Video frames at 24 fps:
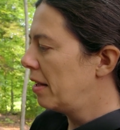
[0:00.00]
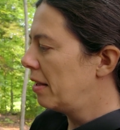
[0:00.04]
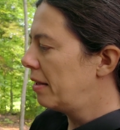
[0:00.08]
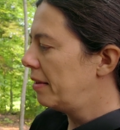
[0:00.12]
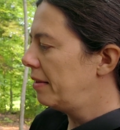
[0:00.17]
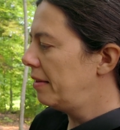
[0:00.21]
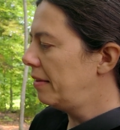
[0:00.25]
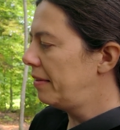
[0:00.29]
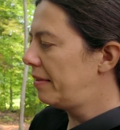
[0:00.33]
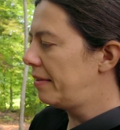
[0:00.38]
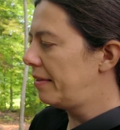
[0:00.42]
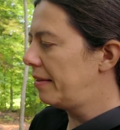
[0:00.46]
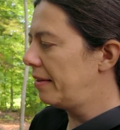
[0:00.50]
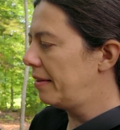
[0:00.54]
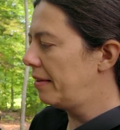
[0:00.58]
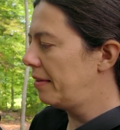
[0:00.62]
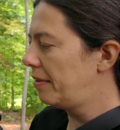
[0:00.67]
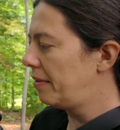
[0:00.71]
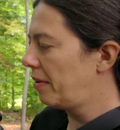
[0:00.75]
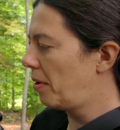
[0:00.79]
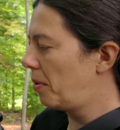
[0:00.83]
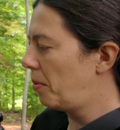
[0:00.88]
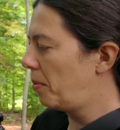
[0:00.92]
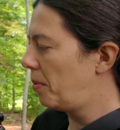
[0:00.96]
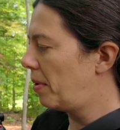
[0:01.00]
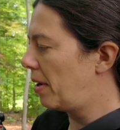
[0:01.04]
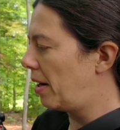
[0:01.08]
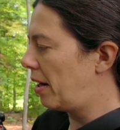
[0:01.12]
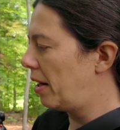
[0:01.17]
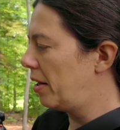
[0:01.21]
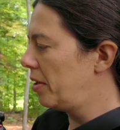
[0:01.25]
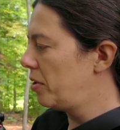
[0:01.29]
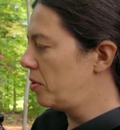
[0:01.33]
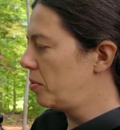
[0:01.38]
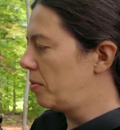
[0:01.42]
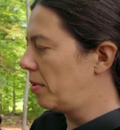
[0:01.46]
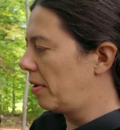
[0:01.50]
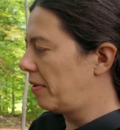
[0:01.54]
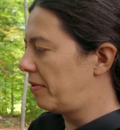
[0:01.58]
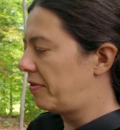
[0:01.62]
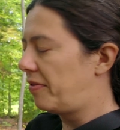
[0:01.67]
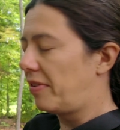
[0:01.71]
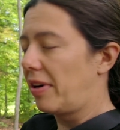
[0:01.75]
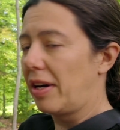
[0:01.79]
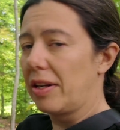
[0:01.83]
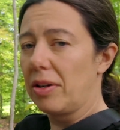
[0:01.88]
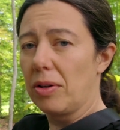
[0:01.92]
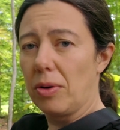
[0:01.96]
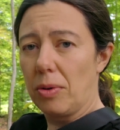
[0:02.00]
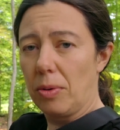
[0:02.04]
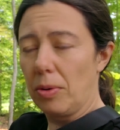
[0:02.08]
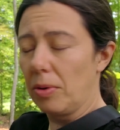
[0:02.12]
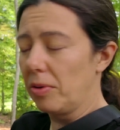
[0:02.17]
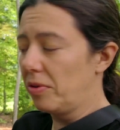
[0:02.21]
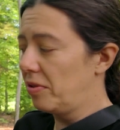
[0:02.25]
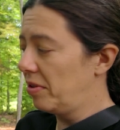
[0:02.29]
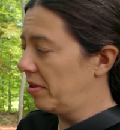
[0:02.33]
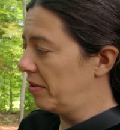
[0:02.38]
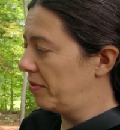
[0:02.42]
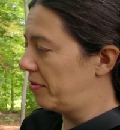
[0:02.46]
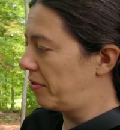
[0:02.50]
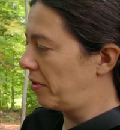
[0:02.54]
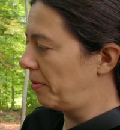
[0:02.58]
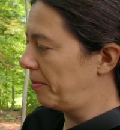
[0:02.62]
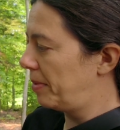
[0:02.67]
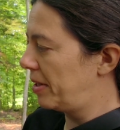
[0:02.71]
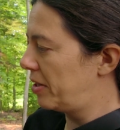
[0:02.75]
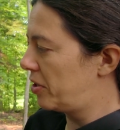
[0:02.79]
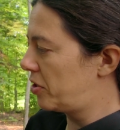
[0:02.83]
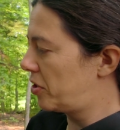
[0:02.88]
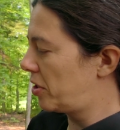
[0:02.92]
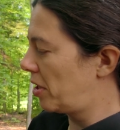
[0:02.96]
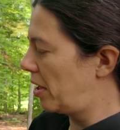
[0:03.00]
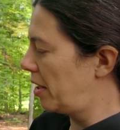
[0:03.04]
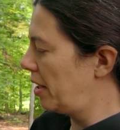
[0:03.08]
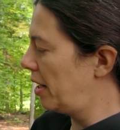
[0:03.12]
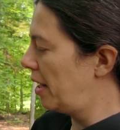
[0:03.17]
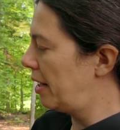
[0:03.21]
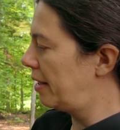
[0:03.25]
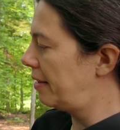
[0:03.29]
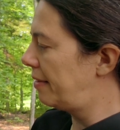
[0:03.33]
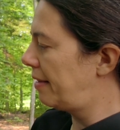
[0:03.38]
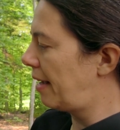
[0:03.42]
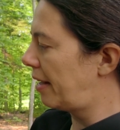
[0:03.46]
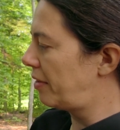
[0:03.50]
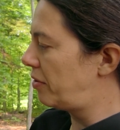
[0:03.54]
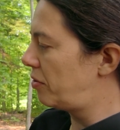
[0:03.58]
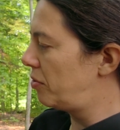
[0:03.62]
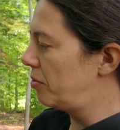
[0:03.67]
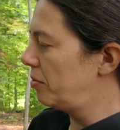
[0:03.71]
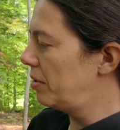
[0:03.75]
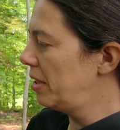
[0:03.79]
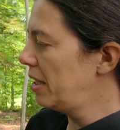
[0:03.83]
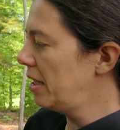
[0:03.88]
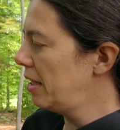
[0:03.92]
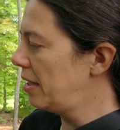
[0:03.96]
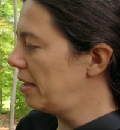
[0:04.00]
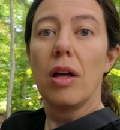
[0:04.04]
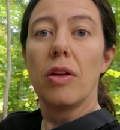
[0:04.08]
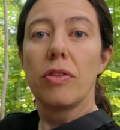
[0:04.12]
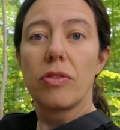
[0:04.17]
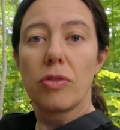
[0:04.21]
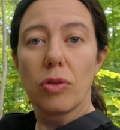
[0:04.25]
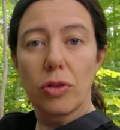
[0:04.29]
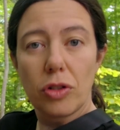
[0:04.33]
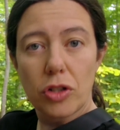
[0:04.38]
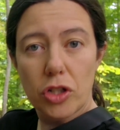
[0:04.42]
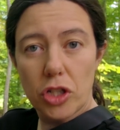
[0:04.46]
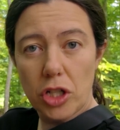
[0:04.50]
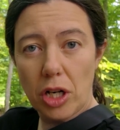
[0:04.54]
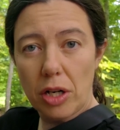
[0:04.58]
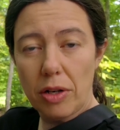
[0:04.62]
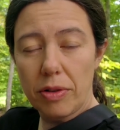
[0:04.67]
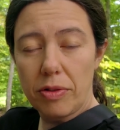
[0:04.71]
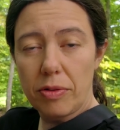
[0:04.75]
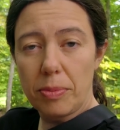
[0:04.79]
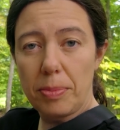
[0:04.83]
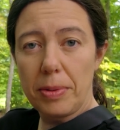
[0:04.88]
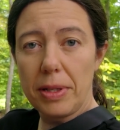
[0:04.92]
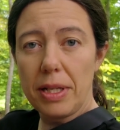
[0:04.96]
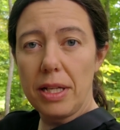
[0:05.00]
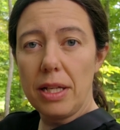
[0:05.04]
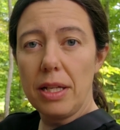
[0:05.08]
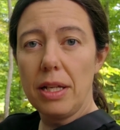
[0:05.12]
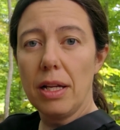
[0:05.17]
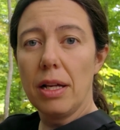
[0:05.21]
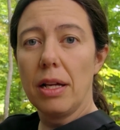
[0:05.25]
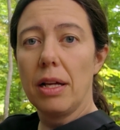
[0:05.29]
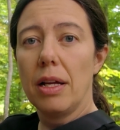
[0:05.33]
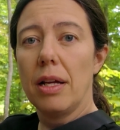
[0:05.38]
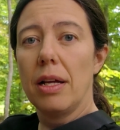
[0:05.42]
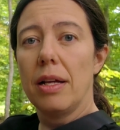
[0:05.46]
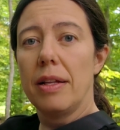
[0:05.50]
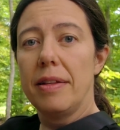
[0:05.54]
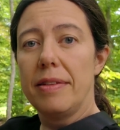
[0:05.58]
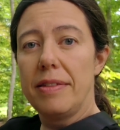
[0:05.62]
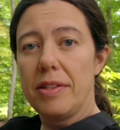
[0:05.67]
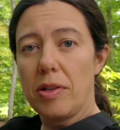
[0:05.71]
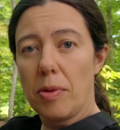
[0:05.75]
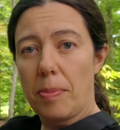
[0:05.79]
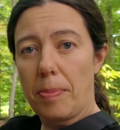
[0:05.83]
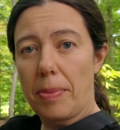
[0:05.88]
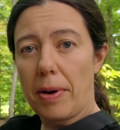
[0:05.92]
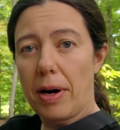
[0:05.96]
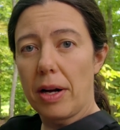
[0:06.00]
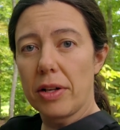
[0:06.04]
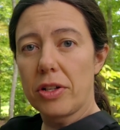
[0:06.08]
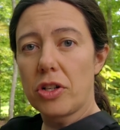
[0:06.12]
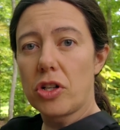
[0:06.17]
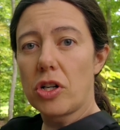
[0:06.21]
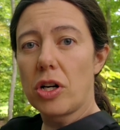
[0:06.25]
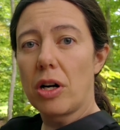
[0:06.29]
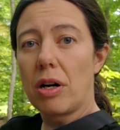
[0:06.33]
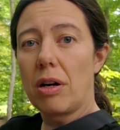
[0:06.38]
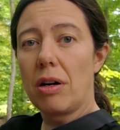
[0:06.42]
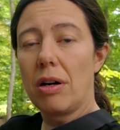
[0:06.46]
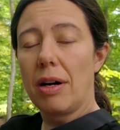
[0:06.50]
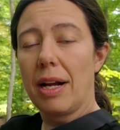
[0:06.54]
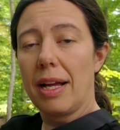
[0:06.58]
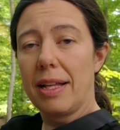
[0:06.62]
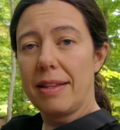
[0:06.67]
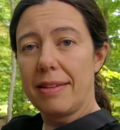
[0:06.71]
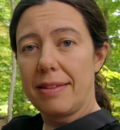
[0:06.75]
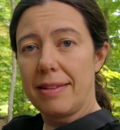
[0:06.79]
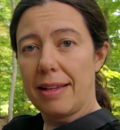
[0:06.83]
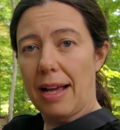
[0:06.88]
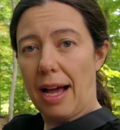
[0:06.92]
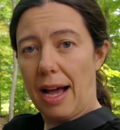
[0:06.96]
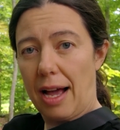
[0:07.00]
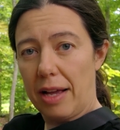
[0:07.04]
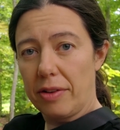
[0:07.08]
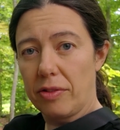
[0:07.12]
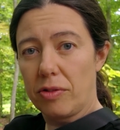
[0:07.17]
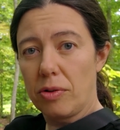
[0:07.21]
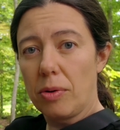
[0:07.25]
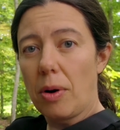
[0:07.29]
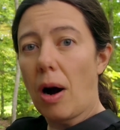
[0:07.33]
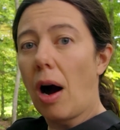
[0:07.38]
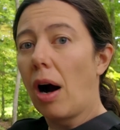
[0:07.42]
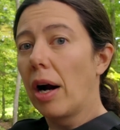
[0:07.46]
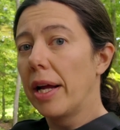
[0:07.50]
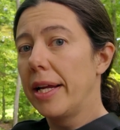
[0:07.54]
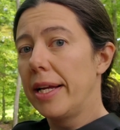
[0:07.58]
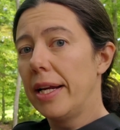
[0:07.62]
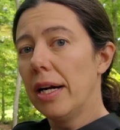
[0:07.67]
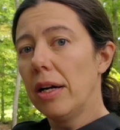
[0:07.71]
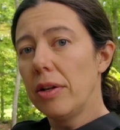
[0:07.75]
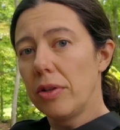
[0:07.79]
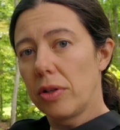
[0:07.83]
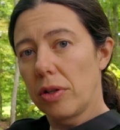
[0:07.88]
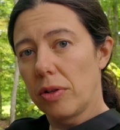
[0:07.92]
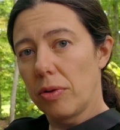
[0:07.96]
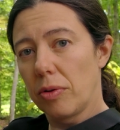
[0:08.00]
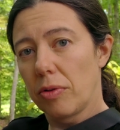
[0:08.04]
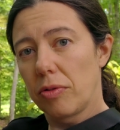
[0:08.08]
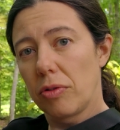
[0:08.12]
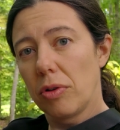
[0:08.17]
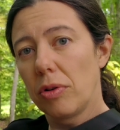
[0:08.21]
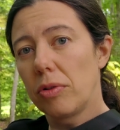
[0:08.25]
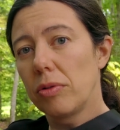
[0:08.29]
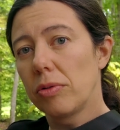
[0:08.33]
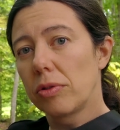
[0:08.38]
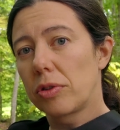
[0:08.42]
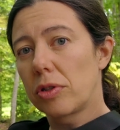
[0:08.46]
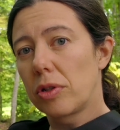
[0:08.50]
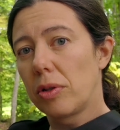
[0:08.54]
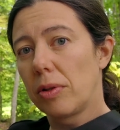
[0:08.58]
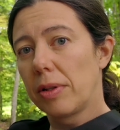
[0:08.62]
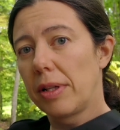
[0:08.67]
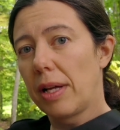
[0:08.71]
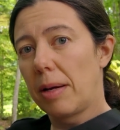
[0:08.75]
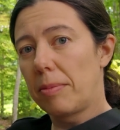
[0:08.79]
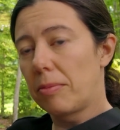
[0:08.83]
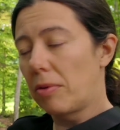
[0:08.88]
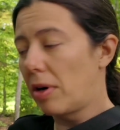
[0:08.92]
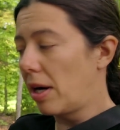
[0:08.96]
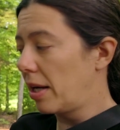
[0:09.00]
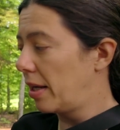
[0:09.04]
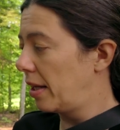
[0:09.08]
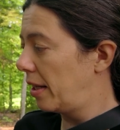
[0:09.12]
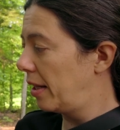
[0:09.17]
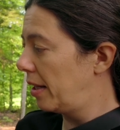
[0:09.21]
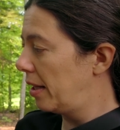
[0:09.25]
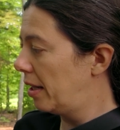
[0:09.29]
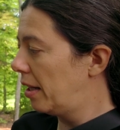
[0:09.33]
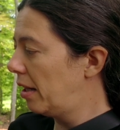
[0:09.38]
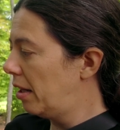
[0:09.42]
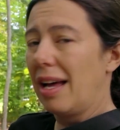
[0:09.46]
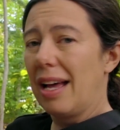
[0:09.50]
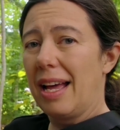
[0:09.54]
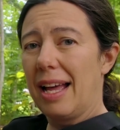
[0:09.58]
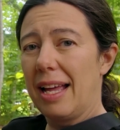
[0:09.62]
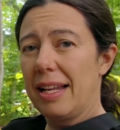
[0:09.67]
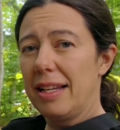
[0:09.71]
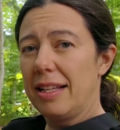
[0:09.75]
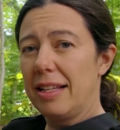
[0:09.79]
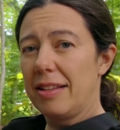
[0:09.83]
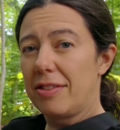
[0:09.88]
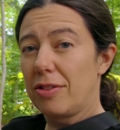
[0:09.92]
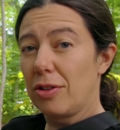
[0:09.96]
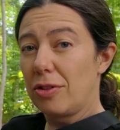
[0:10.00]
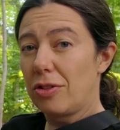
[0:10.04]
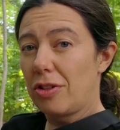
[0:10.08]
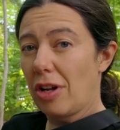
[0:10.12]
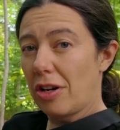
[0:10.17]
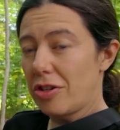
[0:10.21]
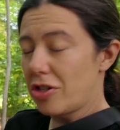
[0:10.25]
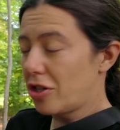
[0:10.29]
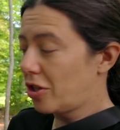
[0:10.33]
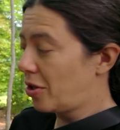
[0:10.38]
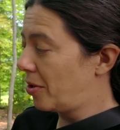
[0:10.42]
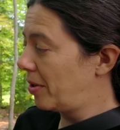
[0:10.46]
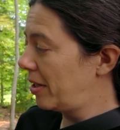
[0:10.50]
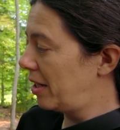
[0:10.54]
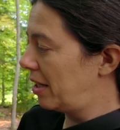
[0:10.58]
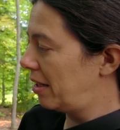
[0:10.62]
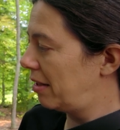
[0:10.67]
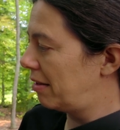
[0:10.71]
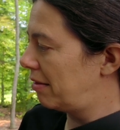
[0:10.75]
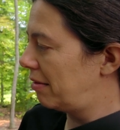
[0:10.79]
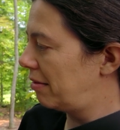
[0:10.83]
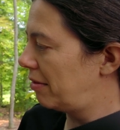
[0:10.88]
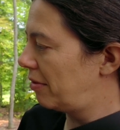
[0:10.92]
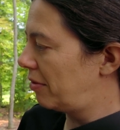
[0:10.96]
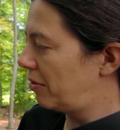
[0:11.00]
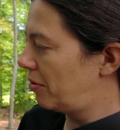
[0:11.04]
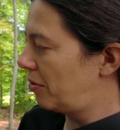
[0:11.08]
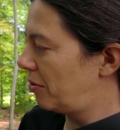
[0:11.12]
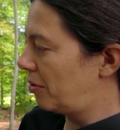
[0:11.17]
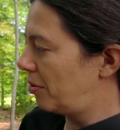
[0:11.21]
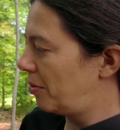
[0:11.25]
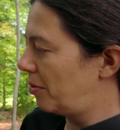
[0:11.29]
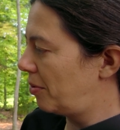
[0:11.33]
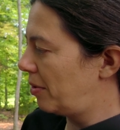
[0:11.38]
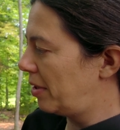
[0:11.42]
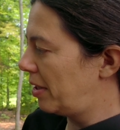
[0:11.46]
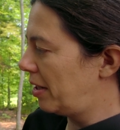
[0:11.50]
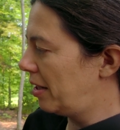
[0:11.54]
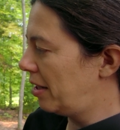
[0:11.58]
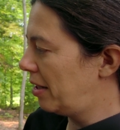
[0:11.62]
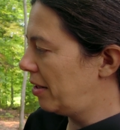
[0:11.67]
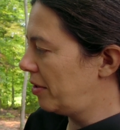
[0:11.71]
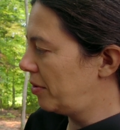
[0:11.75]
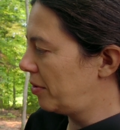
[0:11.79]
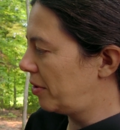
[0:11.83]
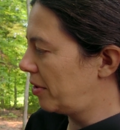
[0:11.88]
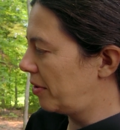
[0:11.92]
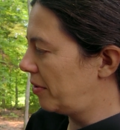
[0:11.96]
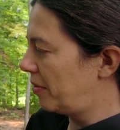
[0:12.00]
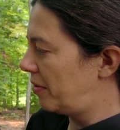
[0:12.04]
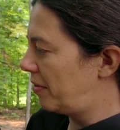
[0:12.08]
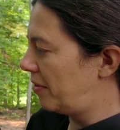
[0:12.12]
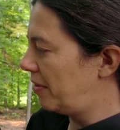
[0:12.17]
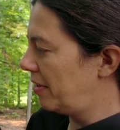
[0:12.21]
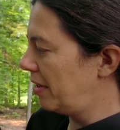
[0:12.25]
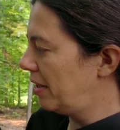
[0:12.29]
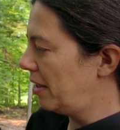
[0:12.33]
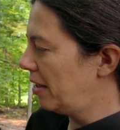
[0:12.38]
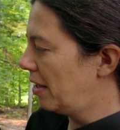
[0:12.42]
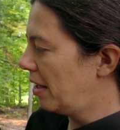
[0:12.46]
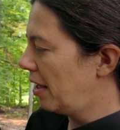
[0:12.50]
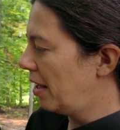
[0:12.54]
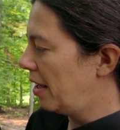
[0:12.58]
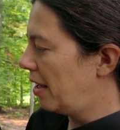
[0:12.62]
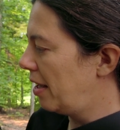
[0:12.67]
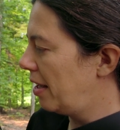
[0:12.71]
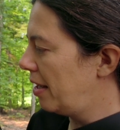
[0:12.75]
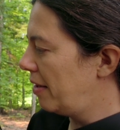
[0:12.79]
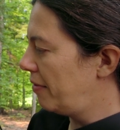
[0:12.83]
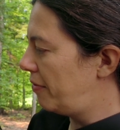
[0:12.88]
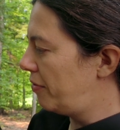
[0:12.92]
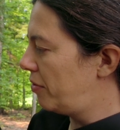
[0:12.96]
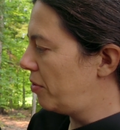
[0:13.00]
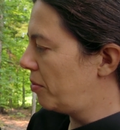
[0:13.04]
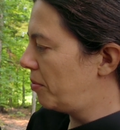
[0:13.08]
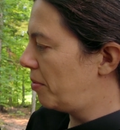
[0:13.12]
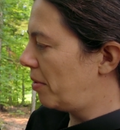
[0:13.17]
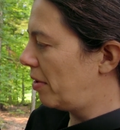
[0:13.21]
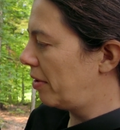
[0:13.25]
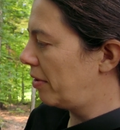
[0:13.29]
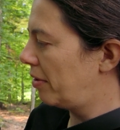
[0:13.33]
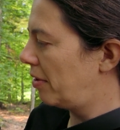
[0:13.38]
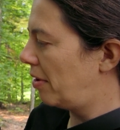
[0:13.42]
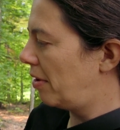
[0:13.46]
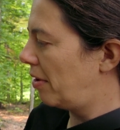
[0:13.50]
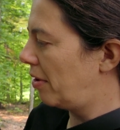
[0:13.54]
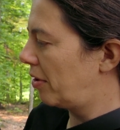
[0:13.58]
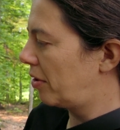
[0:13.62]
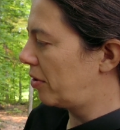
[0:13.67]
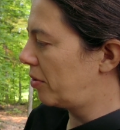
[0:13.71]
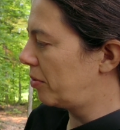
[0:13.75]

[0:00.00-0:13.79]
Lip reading: this is where you will find all the information that you need. So the shutter speed, the aperture, and the ISO are here. You can also control them right here. And it's a touch screen. So here you can see if you want to